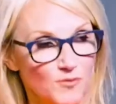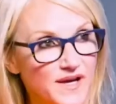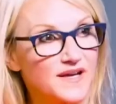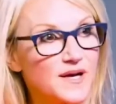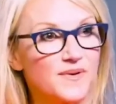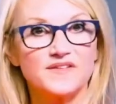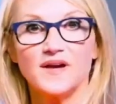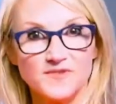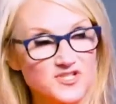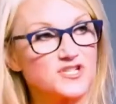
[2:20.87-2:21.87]
waking up on
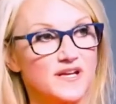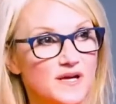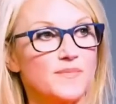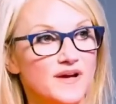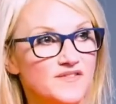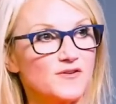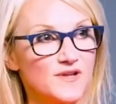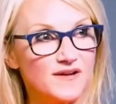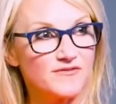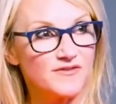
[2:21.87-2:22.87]
time to shaking up my entire
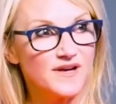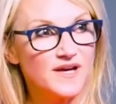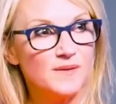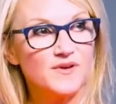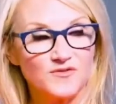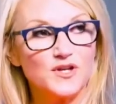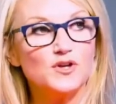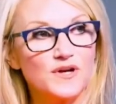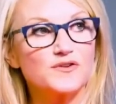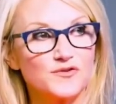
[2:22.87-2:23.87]
life. Because when
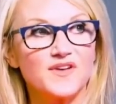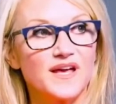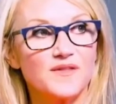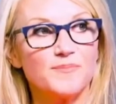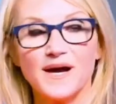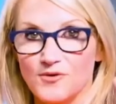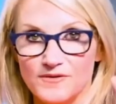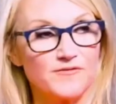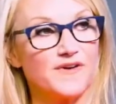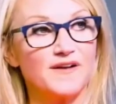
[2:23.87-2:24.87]
you understand the power
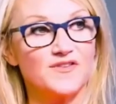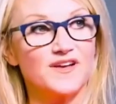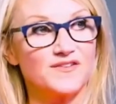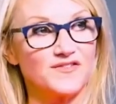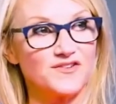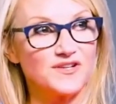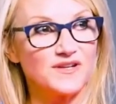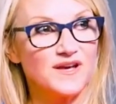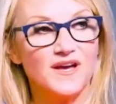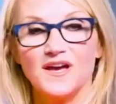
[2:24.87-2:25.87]
of a 5-second decision,
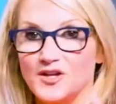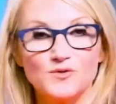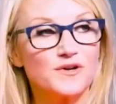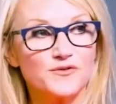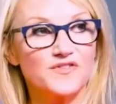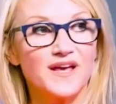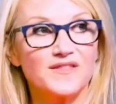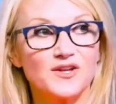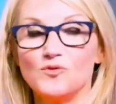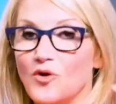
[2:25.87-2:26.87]
and you understand
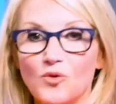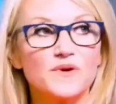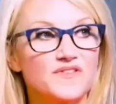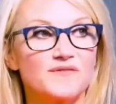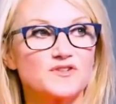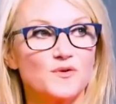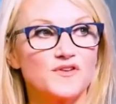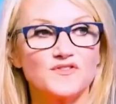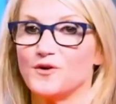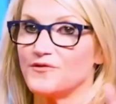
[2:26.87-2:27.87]
that you always have a
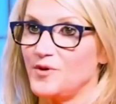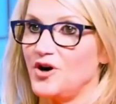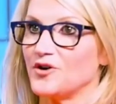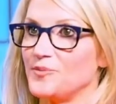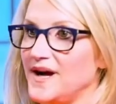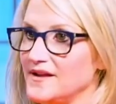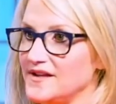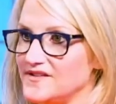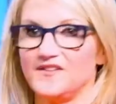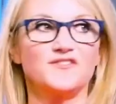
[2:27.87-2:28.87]
choice to go from
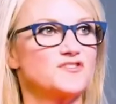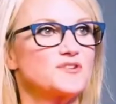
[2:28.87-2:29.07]
autopilot to decision